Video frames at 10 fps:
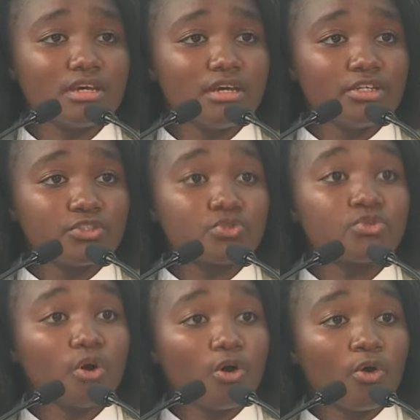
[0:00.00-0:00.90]
to
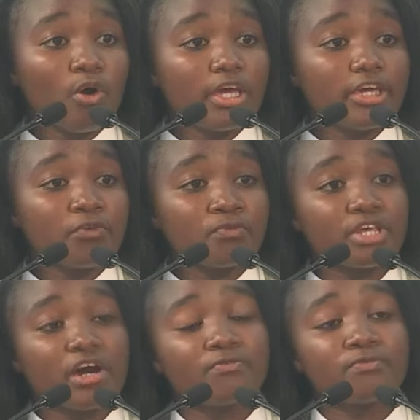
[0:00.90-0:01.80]
know if
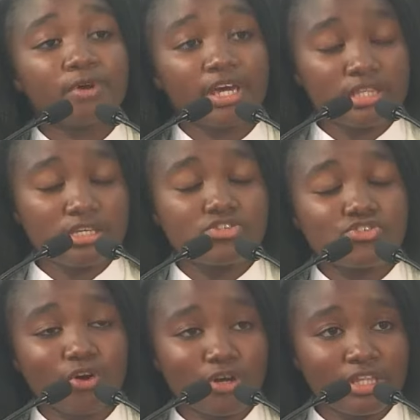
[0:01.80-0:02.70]
their faith is
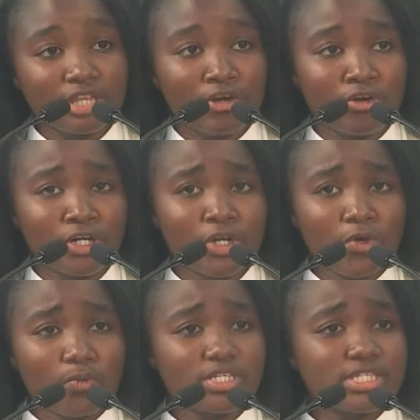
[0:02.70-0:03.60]
strong in the Lord.
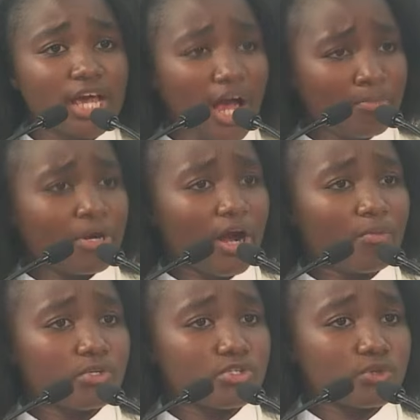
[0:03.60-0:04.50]
We see Abraham
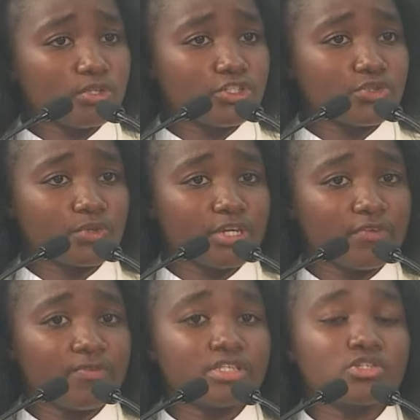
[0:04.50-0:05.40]
was told to give
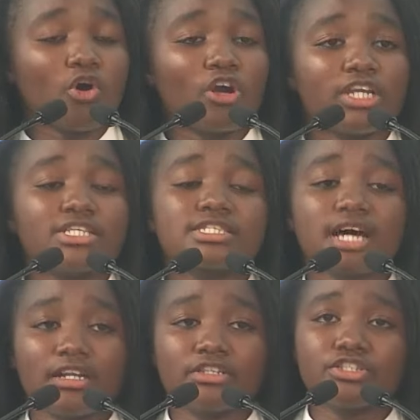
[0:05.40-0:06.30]
his only
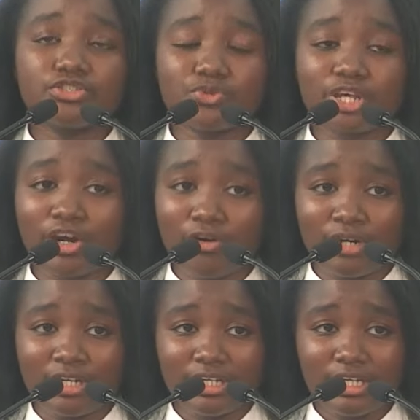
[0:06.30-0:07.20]
son to the
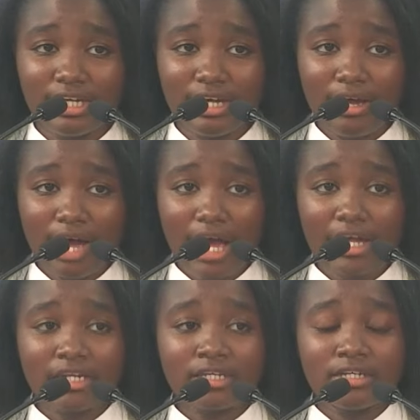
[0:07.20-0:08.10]
Lord.
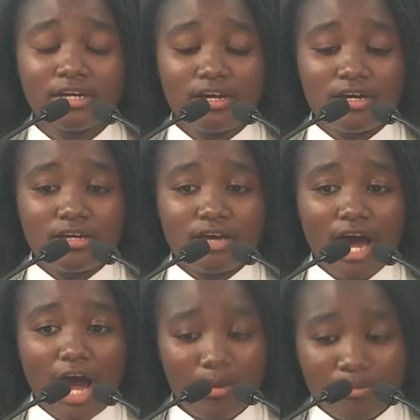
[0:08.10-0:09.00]
And
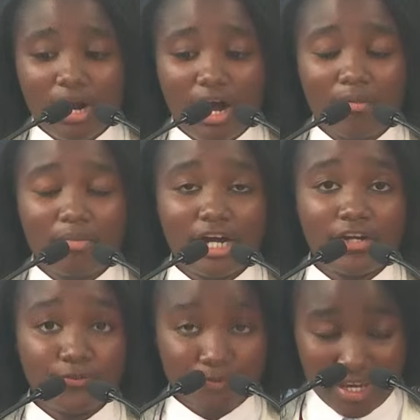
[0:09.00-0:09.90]
Abraham had
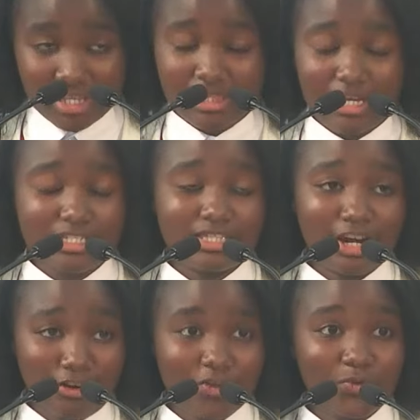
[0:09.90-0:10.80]
faith that the
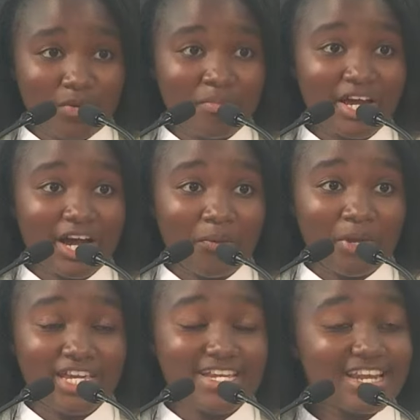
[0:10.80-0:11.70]
Lord will make a way.
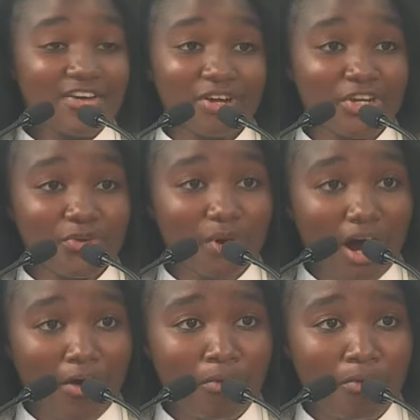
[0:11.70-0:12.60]
He never knew how.